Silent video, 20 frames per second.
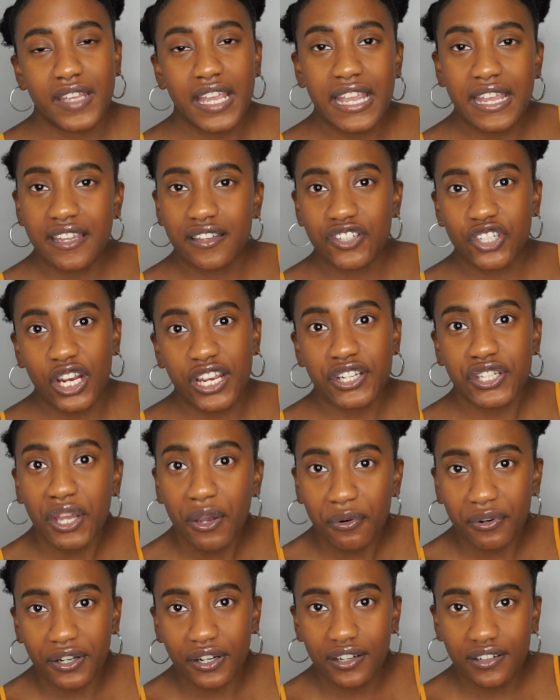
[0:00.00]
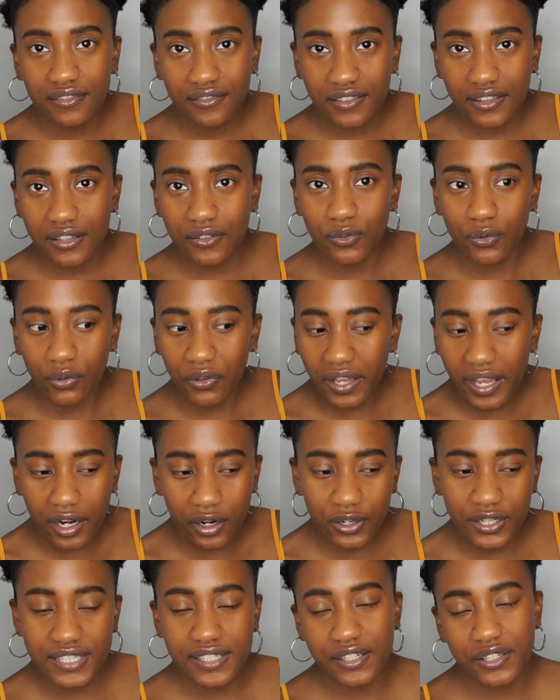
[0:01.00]
AHA toner, the Ole
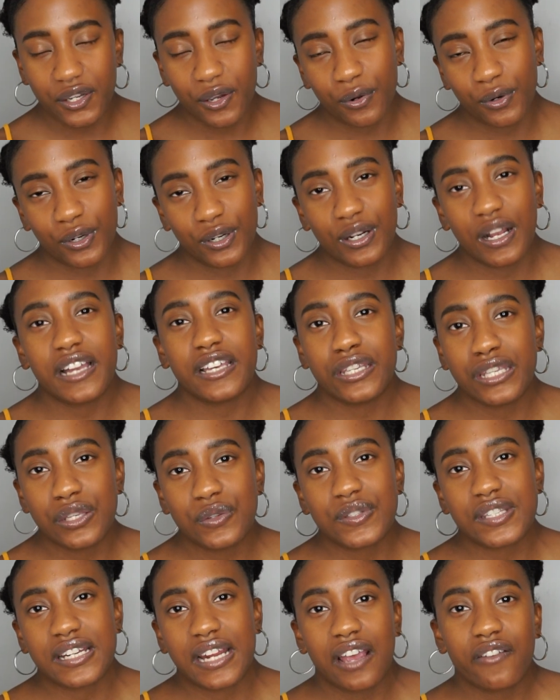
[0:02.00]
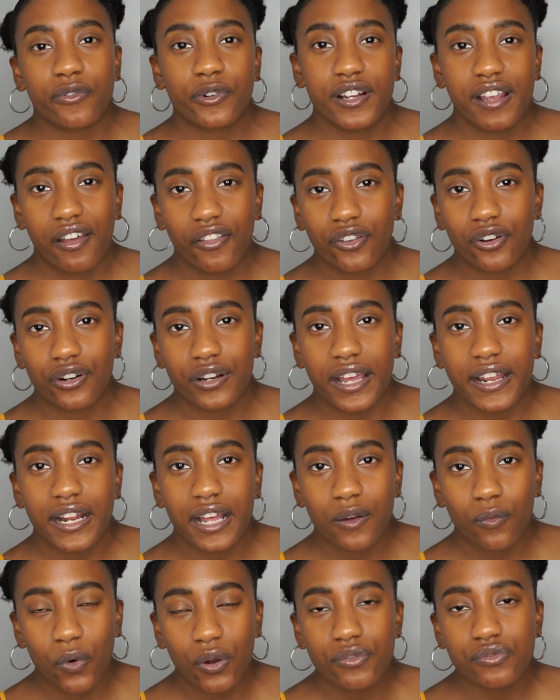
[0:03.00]
Henriksen toner, I use it every other night.
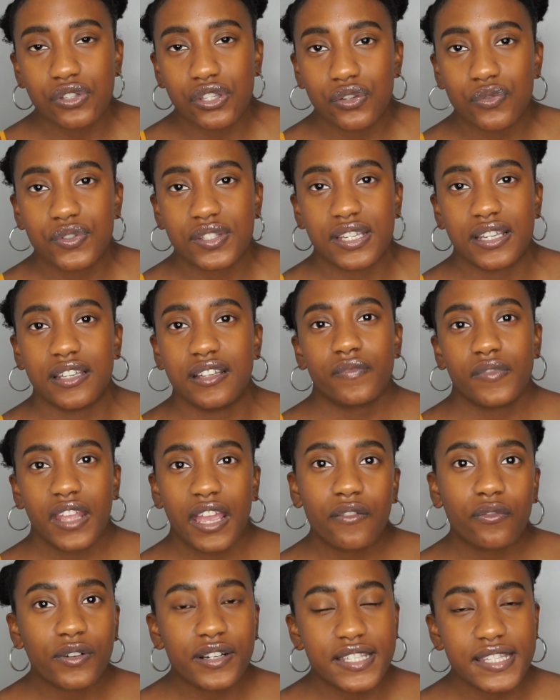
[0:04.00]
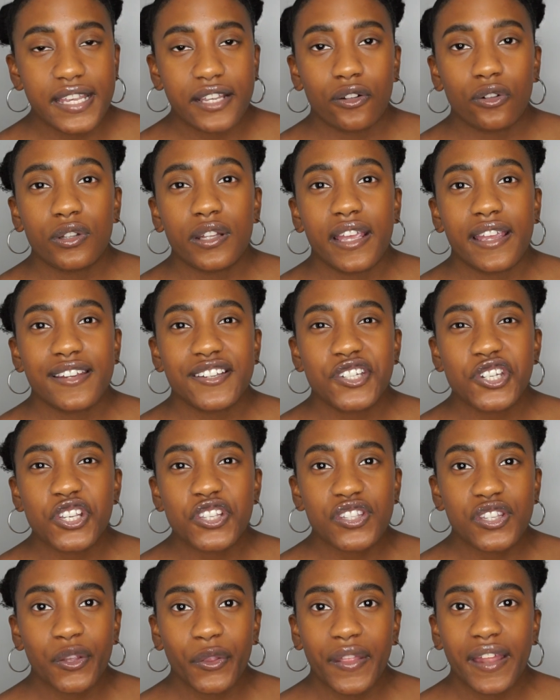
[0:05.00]
I won't use it every single night
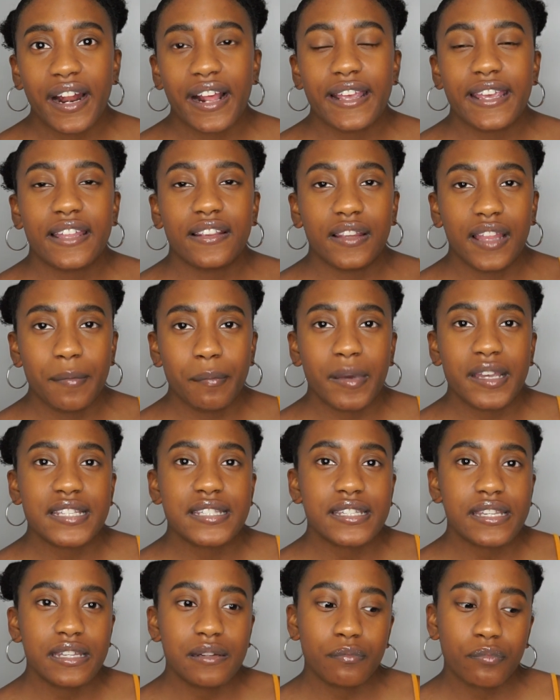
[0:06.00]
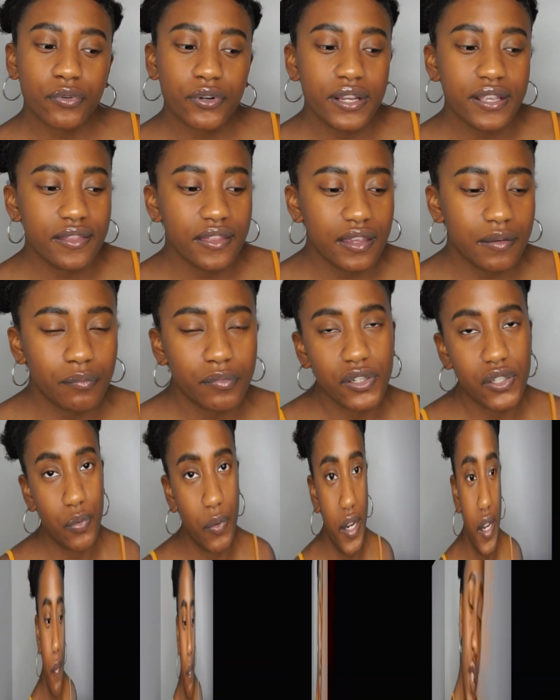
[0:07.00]
just so that I can let my skin breathe in
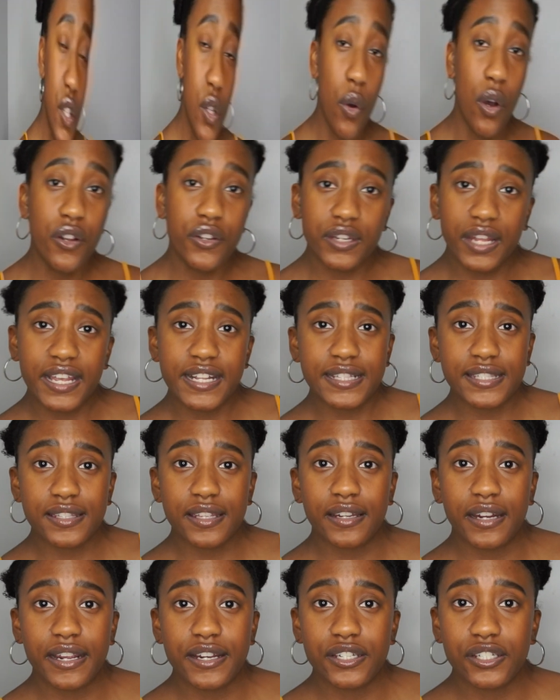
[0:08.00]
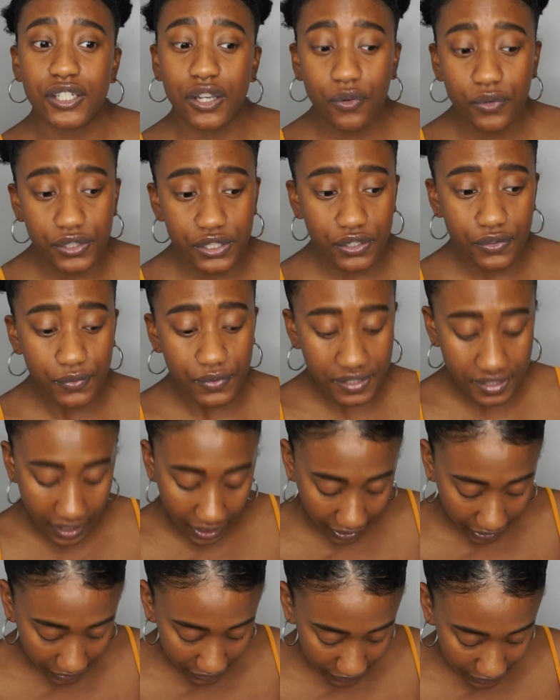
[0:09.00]
between. So on nights that I don't use
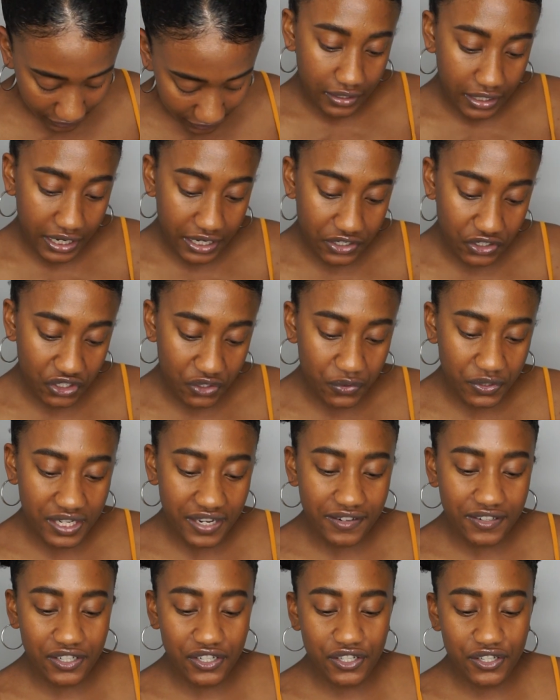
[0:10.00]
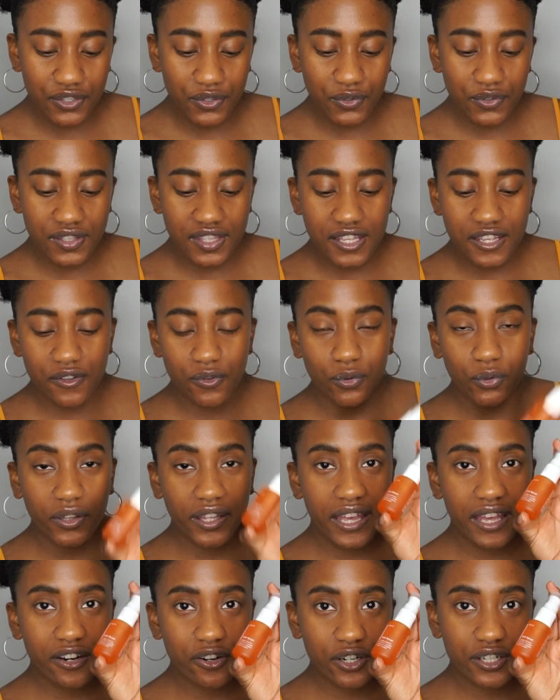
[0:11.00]
that, I do tend to use the Ole
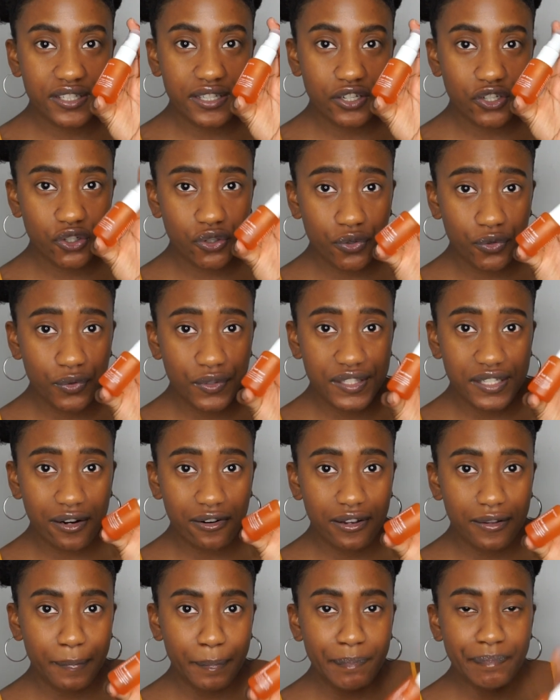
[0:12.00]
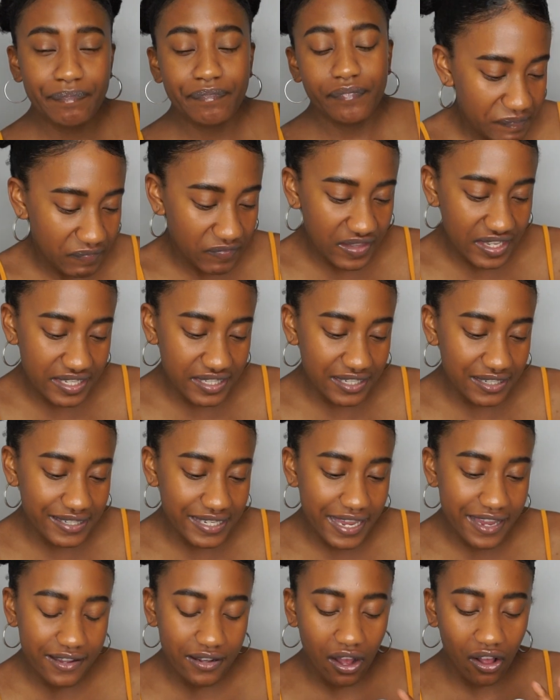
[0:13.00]
Henriksen Truth Serum. This
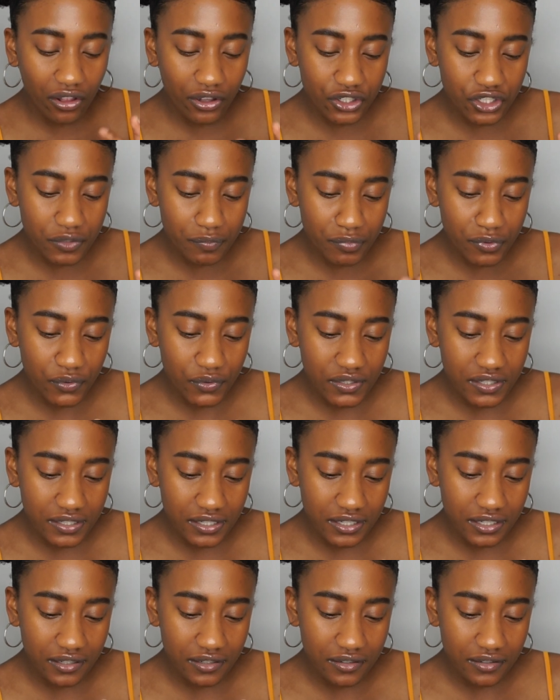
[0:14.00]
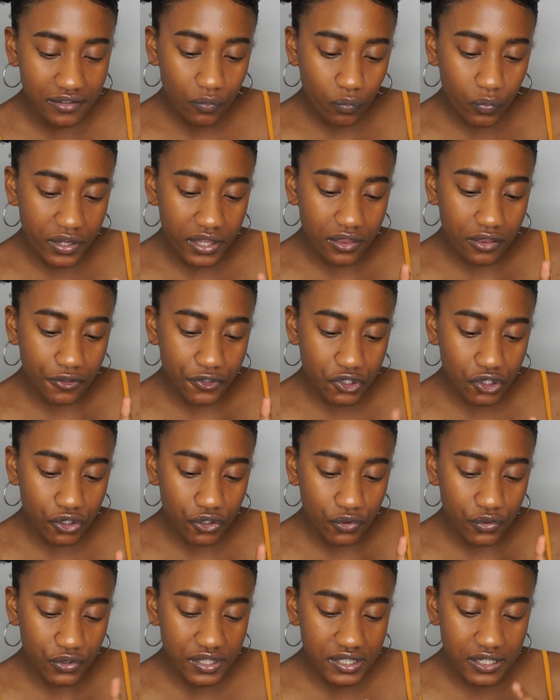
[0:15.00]
is a collagen boosted with
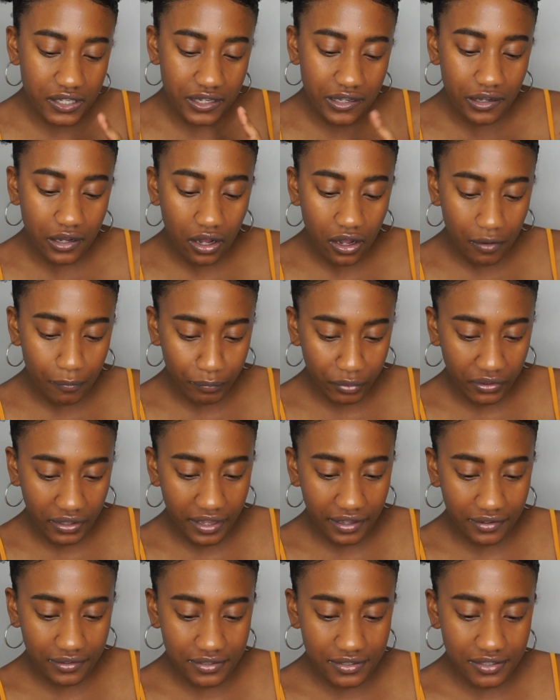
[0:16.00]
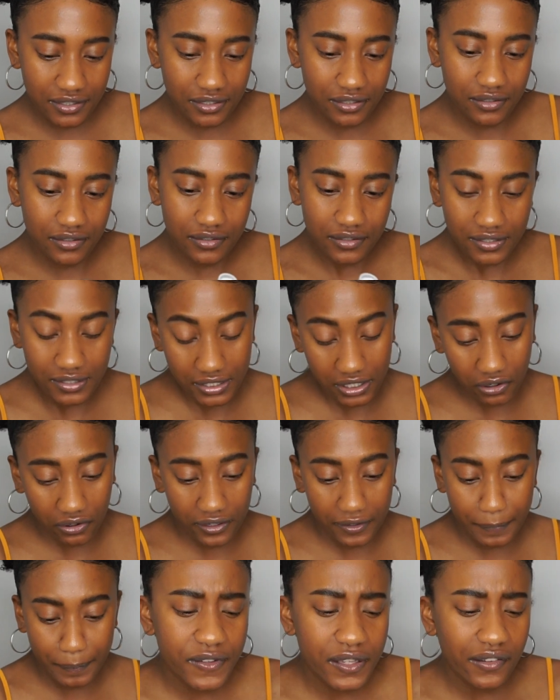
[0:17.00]
True C complex
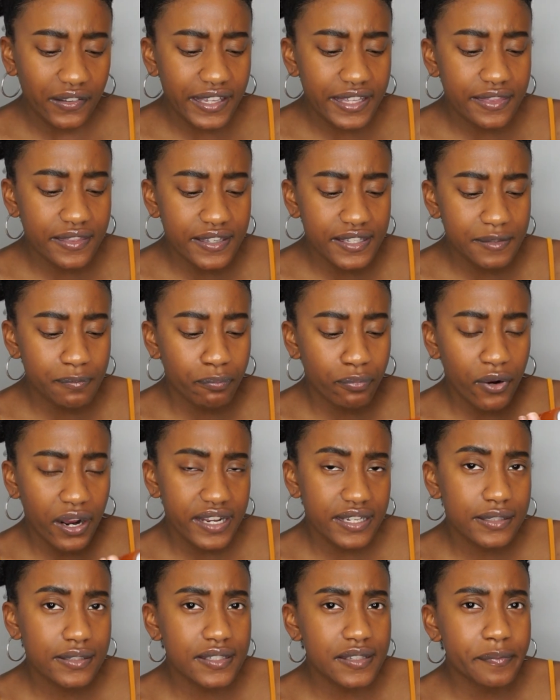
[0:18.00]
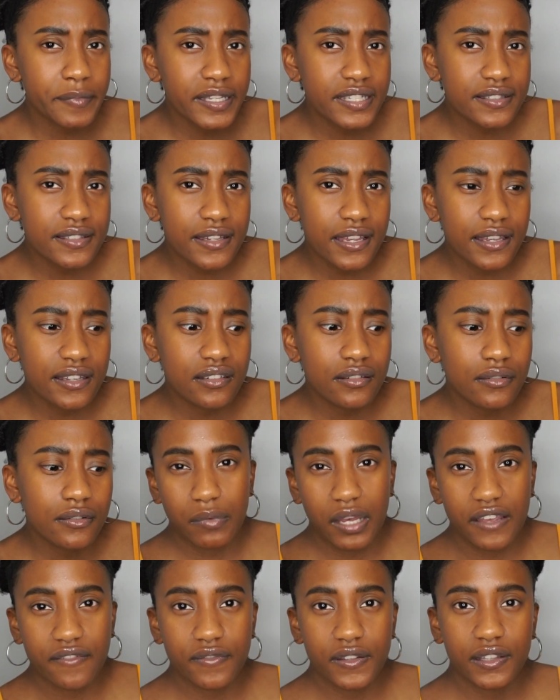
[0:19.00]
serum. I feel like this brightens my skin.
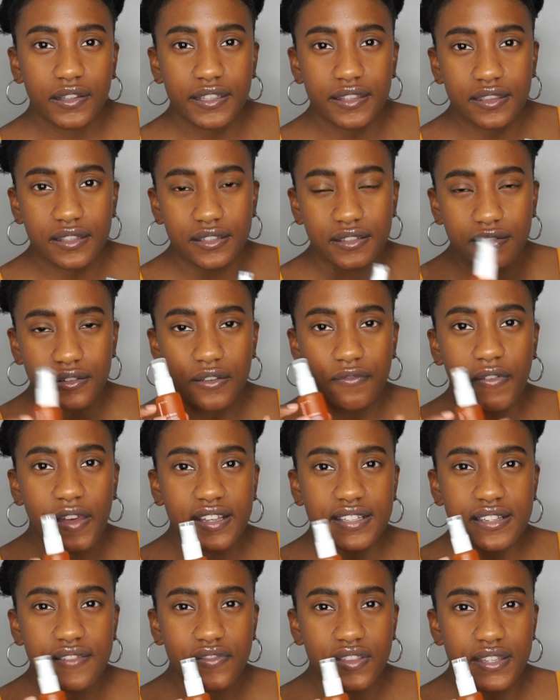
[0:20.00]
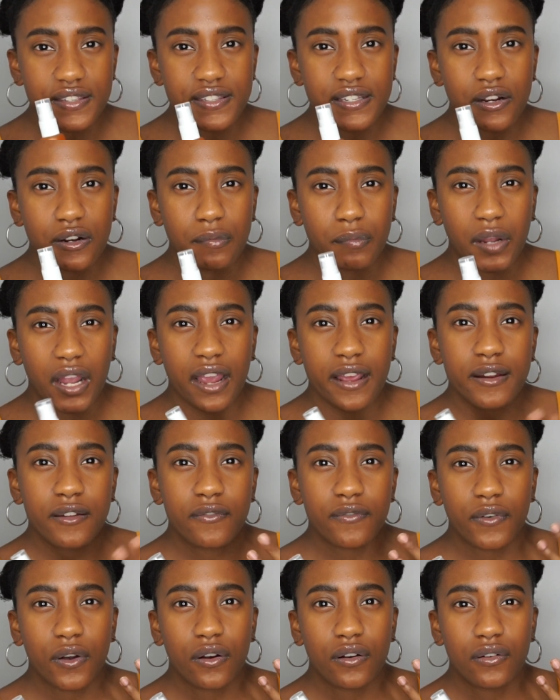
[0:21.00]
I feel like the effects of this serum kind
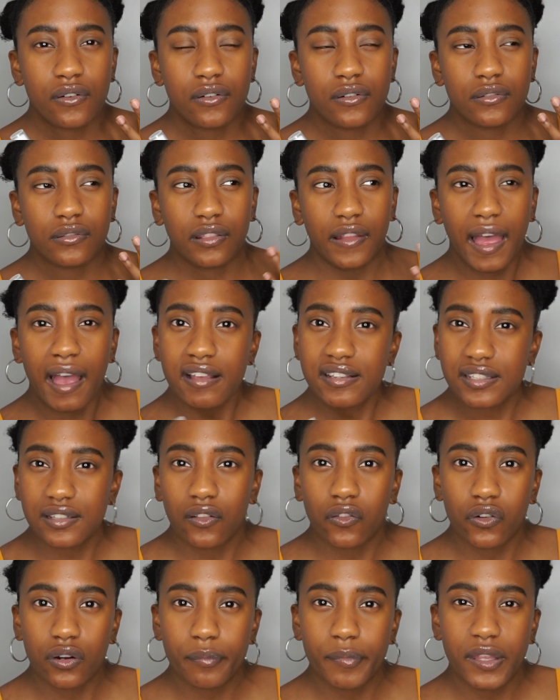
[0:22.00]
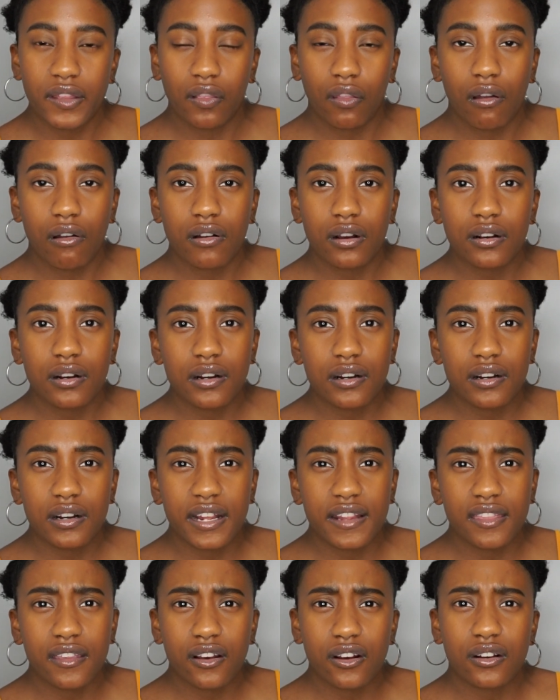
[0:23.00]
of last a little bit longer
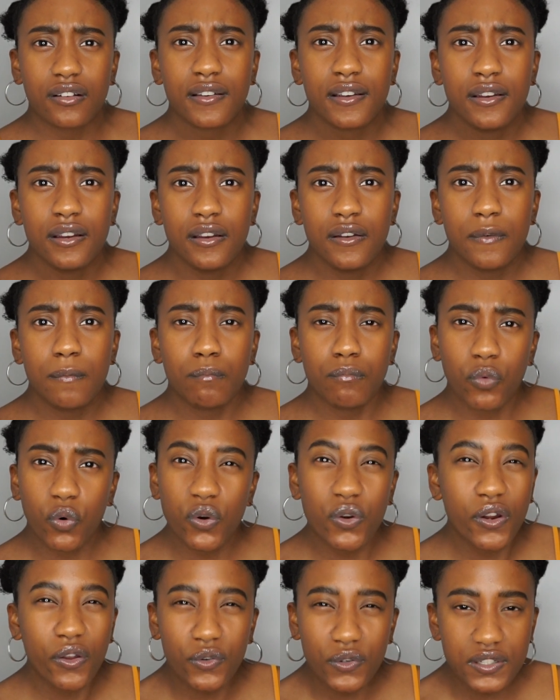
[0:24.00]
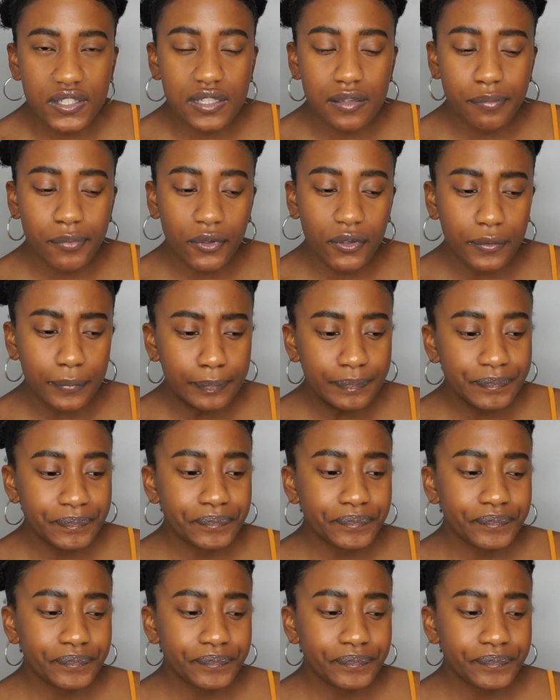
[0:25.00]
and they're more noticeable.